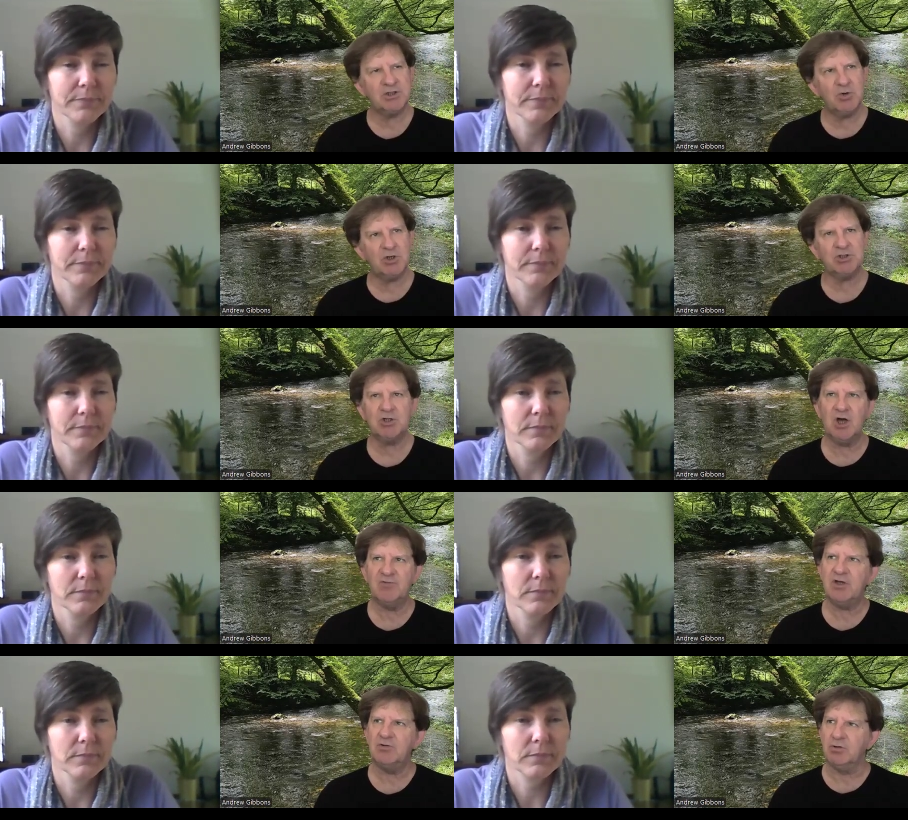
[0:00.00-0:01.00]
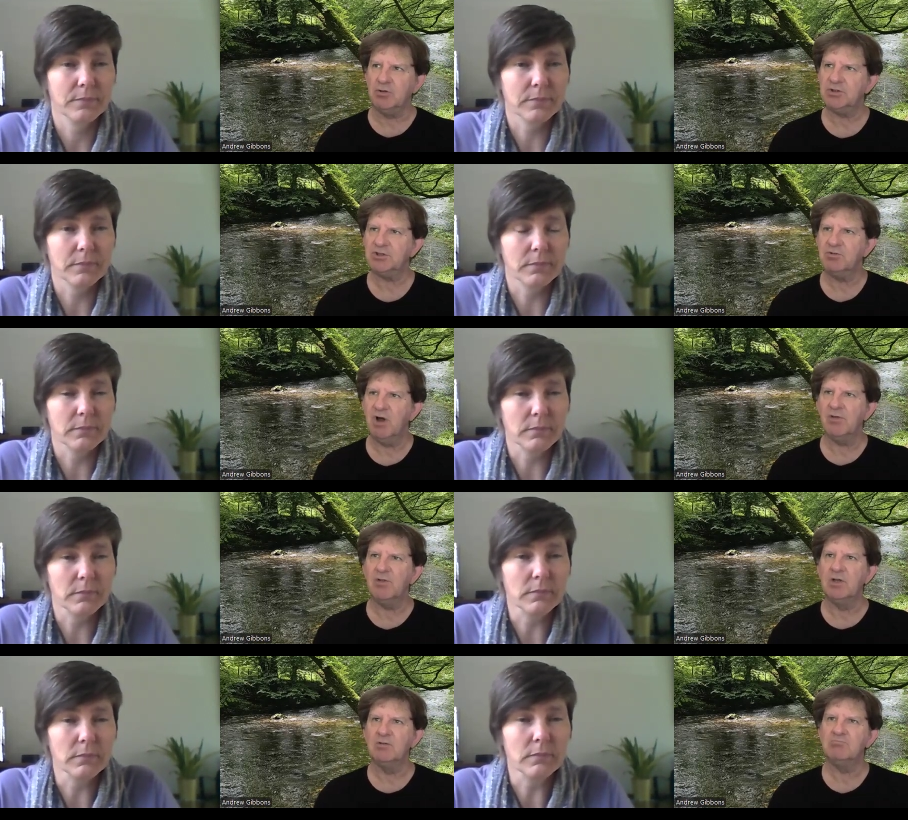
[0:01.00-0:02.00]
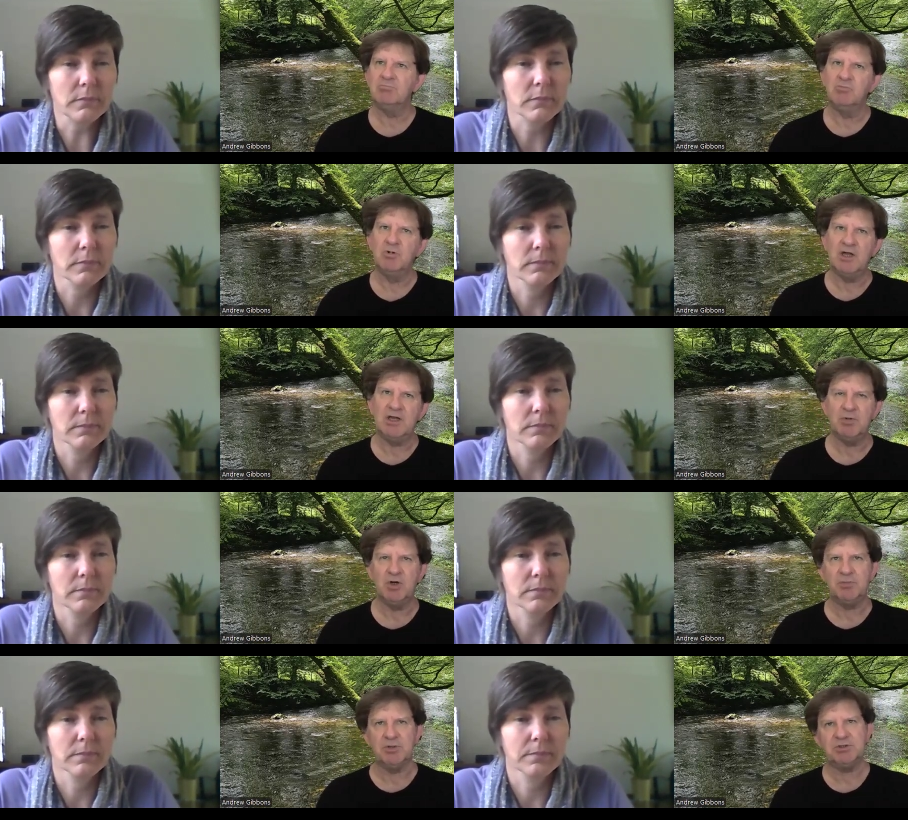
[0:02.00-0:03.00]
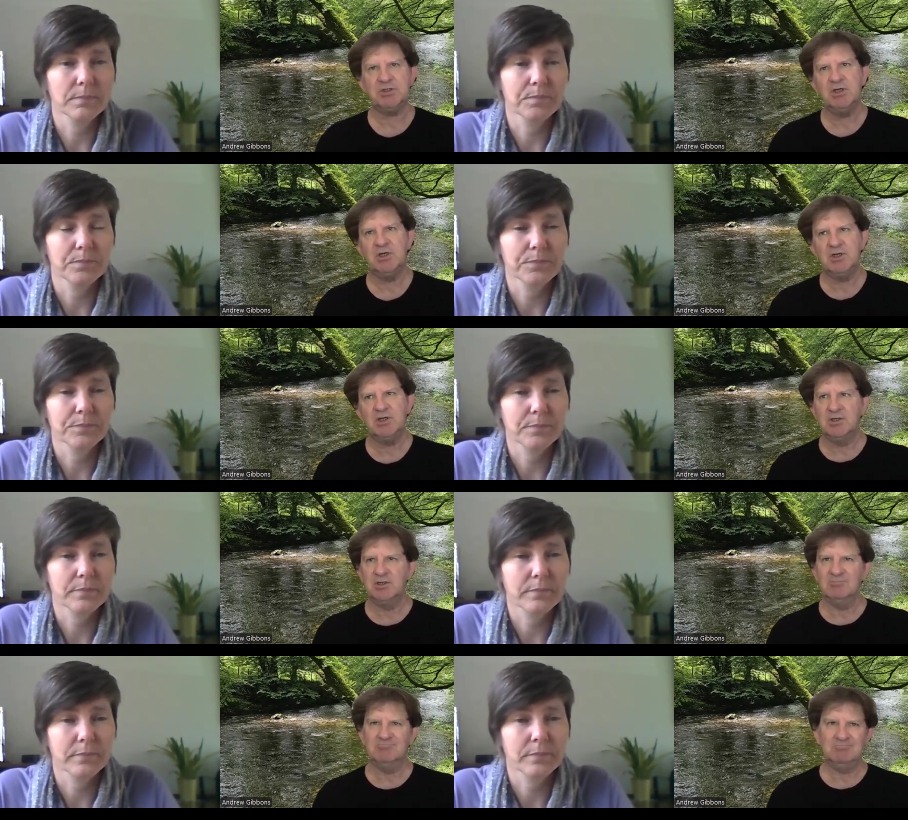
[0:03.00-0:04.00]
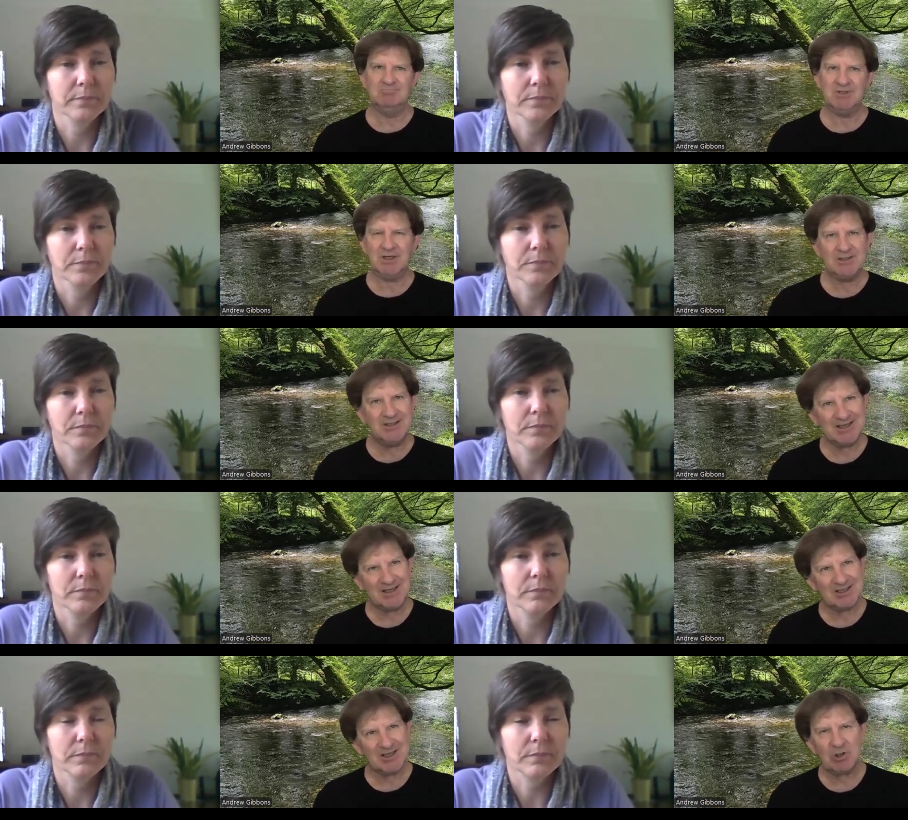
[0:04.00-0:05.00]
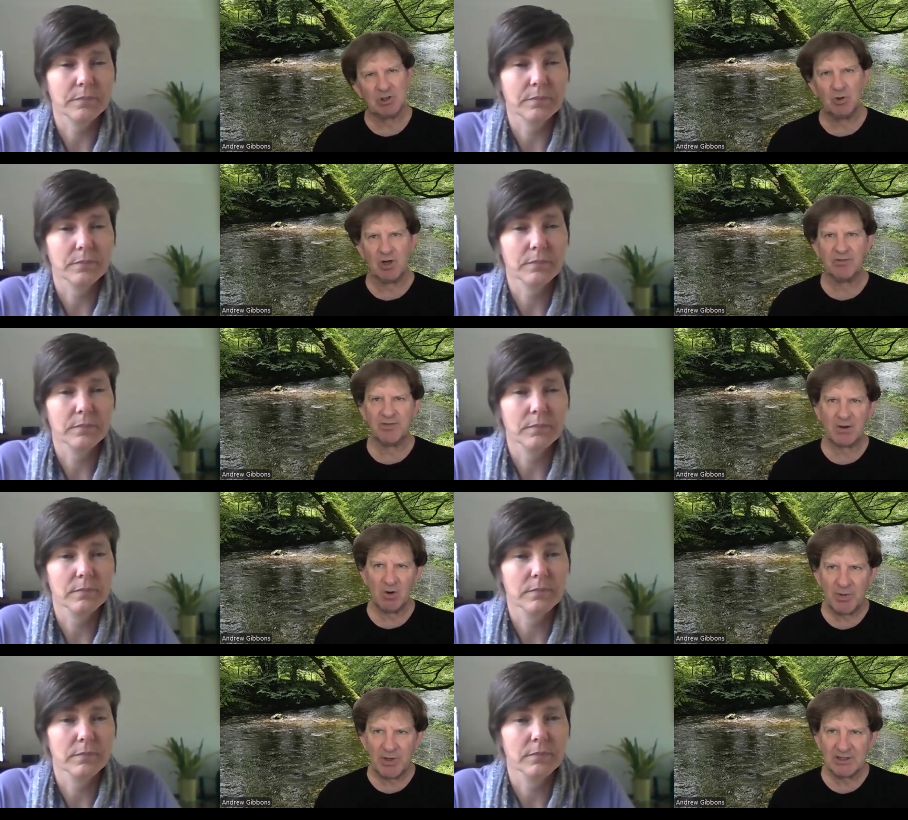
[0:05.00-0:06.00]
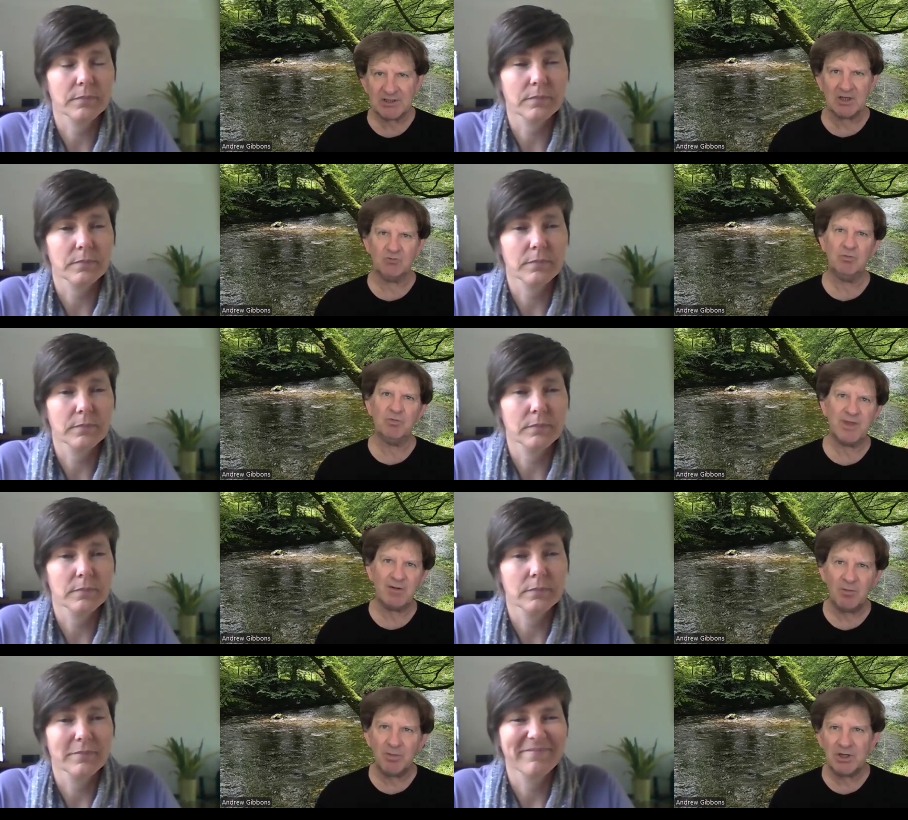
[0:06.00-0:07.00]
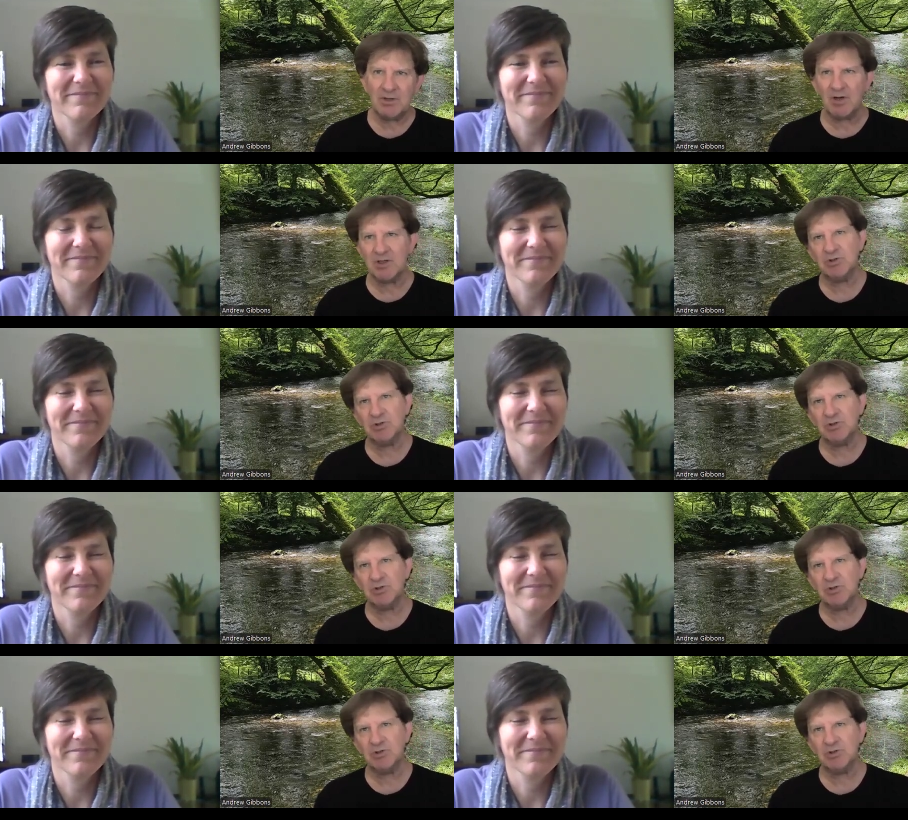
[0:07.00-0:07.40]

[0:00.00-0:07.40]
Speaker 1: this question out of ignorance rather than with any purpose. Does it sound at all like therapy? Is it group therapy?